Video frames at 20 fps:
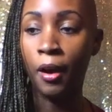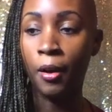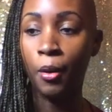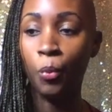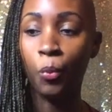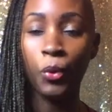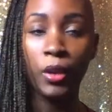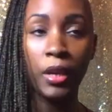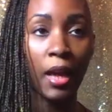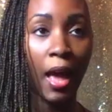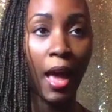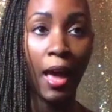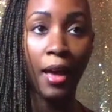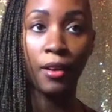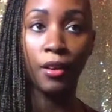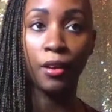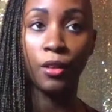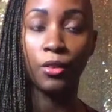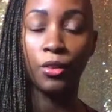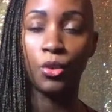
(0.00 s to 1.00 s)
We had
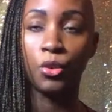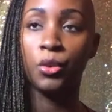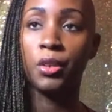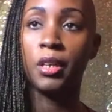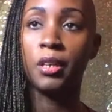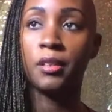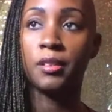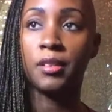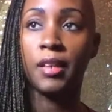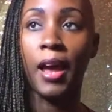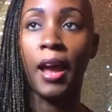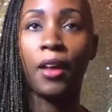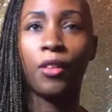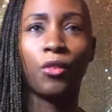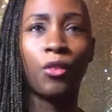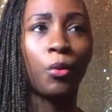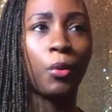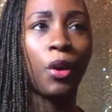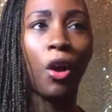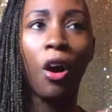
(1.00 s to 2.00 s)
a New Year's
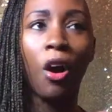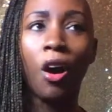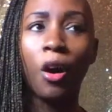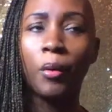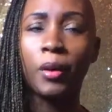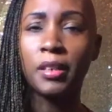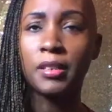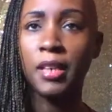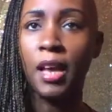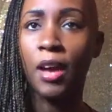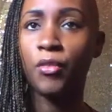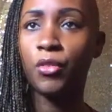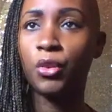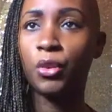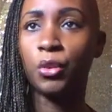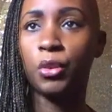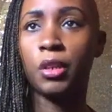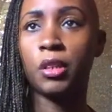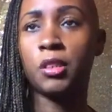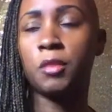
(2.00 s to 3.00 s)
gathering. We always have a New
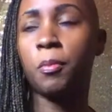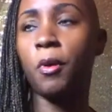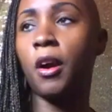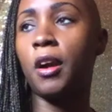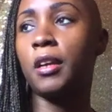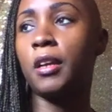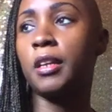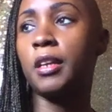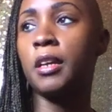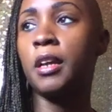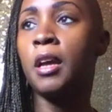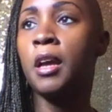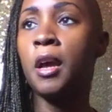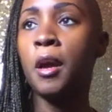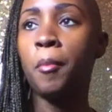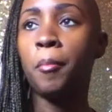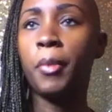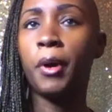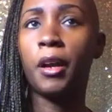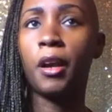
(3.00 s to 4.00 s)
Year's party,
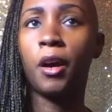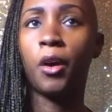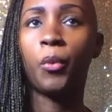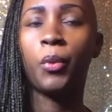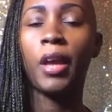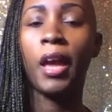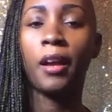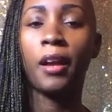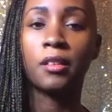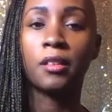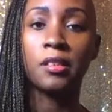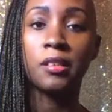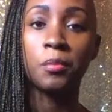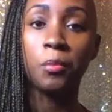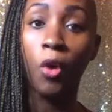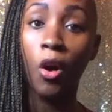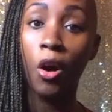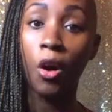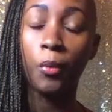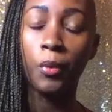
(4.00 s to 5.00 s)
but we had a
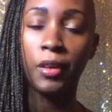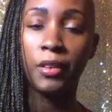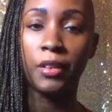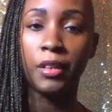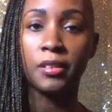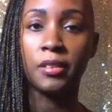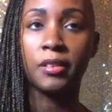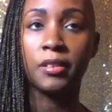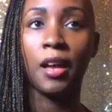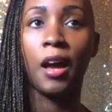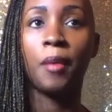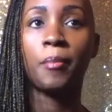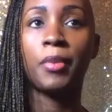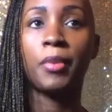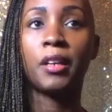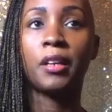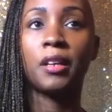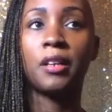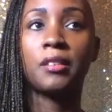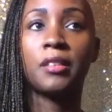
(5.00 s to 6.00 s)
small one this time
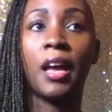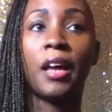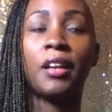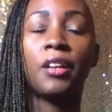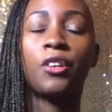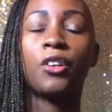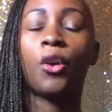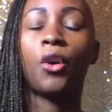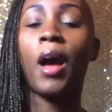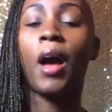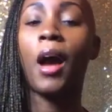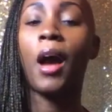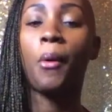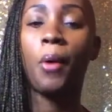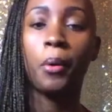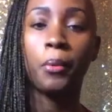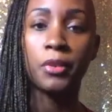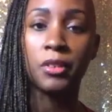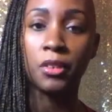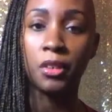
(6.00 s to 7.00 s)
because I didn't know how I
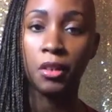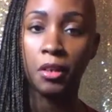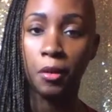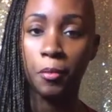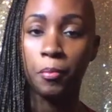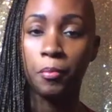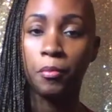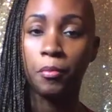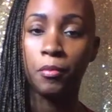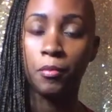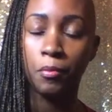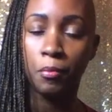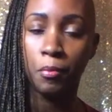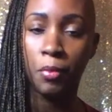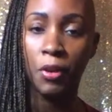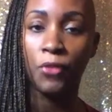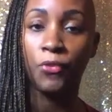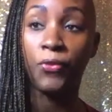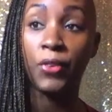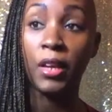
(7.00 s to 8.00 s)
was going to be
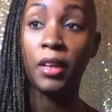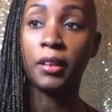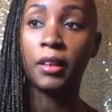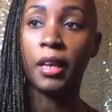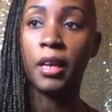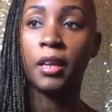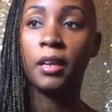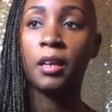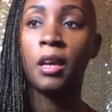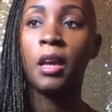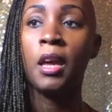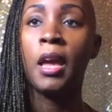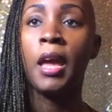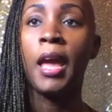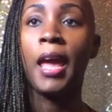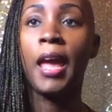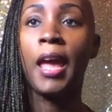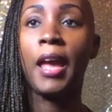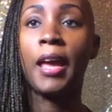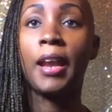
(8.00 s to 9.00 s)
feeling.
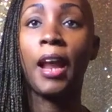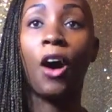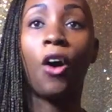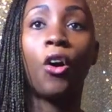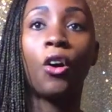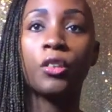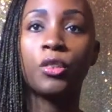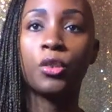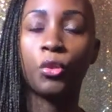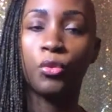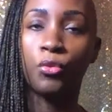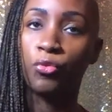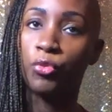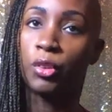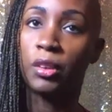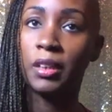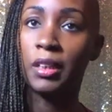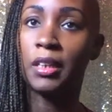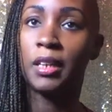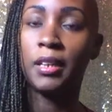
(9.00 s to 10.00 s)
And I also
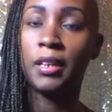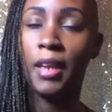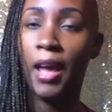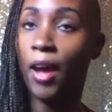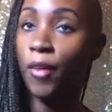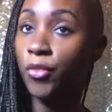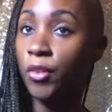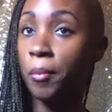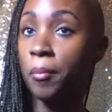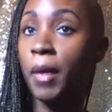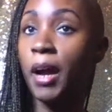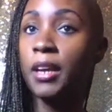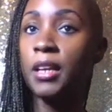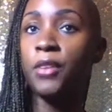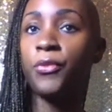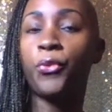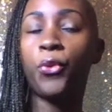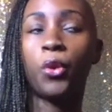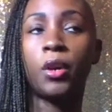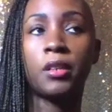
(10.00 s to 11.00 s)
really didn't have the money
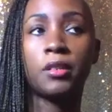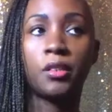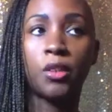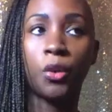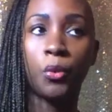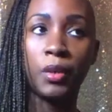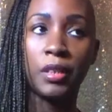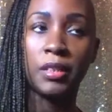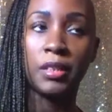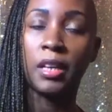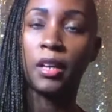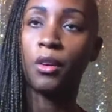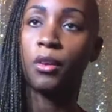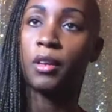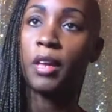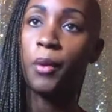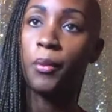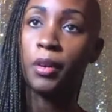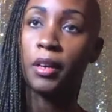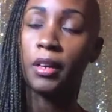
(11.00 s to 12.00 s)
for it. So we said,
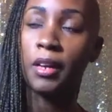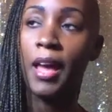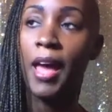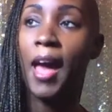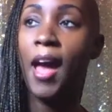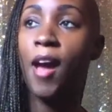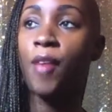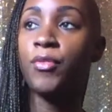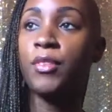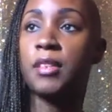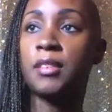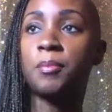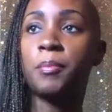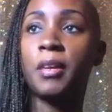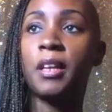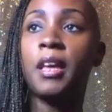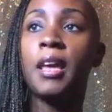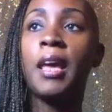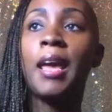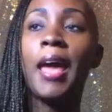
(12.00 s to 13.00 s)
okay, we're going to have this, but
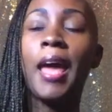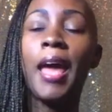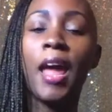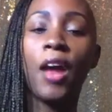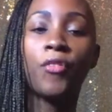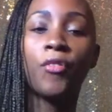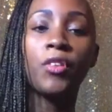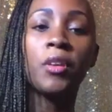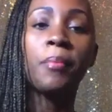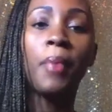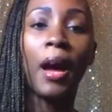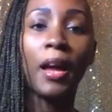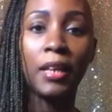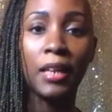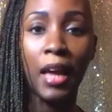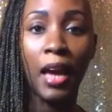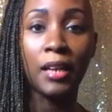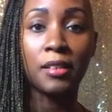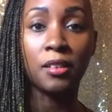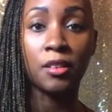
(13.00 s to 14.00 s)
everybody
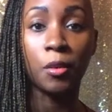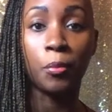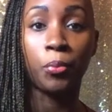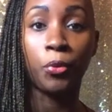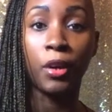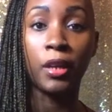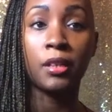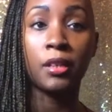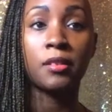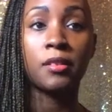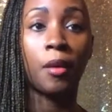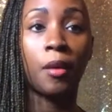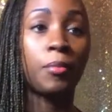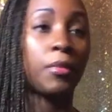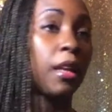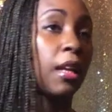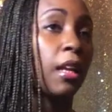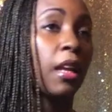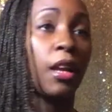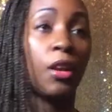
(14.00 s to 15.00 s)
has to bring
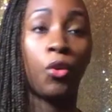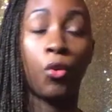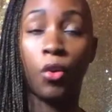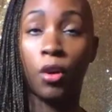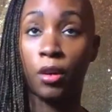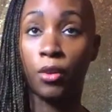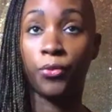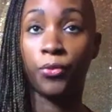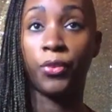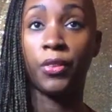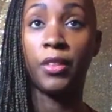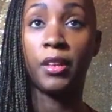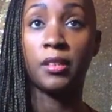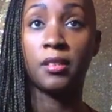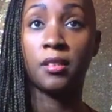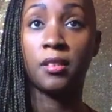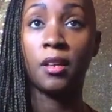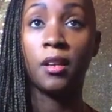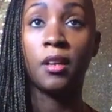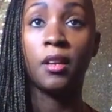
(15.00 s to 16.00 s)
something in order for
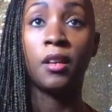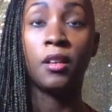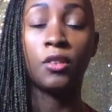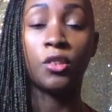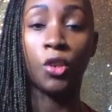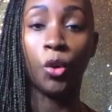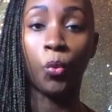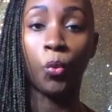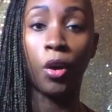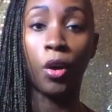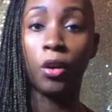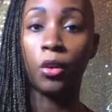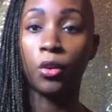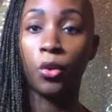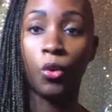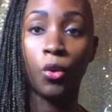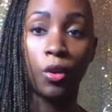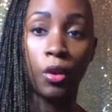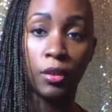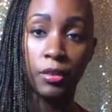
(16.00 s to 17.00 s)
this to work,
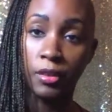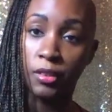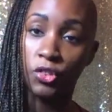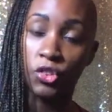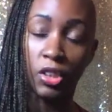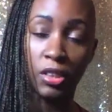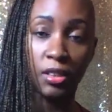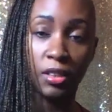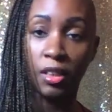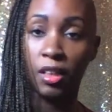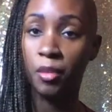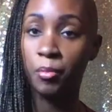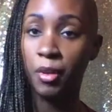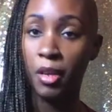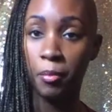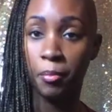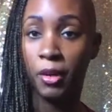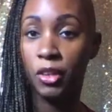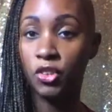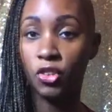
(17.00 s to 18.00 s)
or it's just going to be a
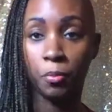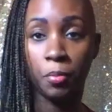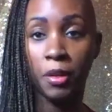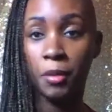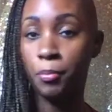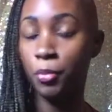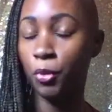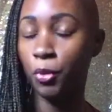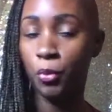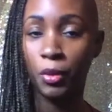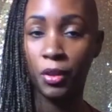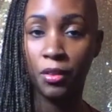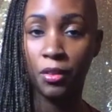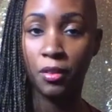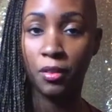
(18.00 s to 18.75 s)
bunch of people with